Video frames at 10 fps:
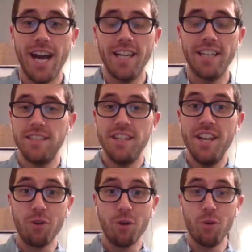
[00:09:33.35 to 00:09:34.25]
I
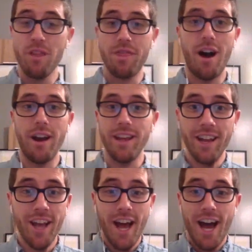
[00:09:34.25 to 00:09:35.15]
never would have thought it.
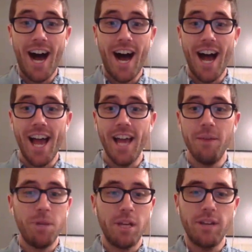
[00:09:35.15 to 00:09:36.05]
I
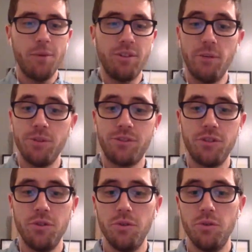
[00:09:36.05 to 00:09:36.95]
because I was able
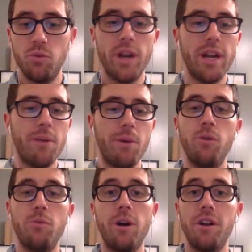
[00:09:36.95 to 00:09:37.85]
to rent out my
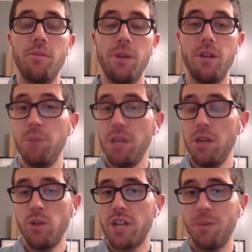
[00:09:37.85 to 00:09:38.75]
room on
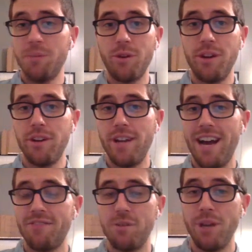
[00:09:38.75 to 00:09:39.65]
Airbnb, which helped so I didn't
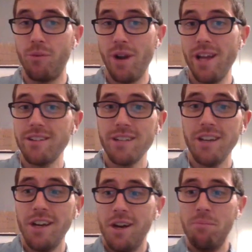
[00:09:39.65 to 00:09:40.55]
have to pay rent.
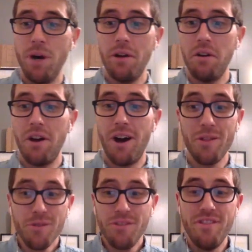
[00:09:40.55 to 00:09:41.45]
But
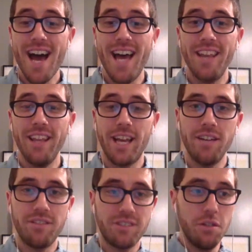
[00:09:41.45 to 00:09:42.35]
other than that, like
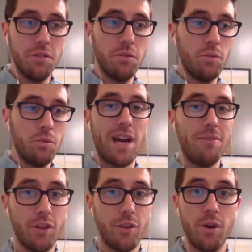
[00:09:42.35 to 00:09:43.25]
I still was
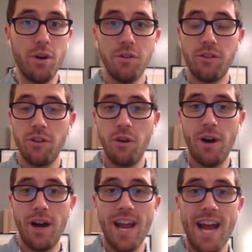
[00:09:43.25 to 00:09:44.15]
traveling on the road,
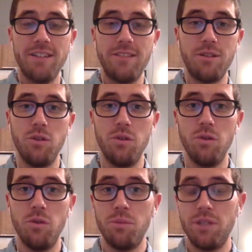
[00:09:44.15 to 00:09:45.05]
so I had
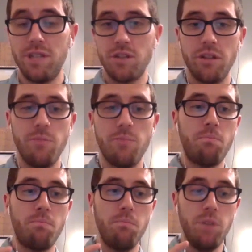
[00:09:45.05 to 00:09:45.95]
to potentially,
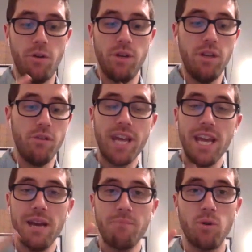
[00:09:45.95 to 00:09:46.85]
you know, either
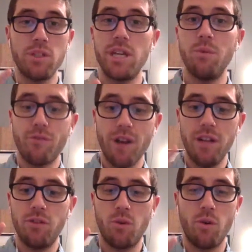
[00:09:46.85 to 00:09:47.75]
camp or stay with
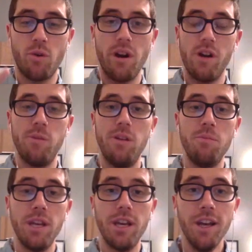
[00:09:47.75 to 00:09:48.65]
friends or
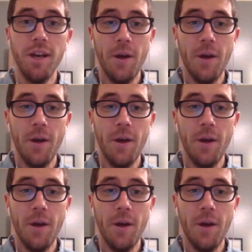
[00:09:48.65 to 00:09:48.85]
Airbnb.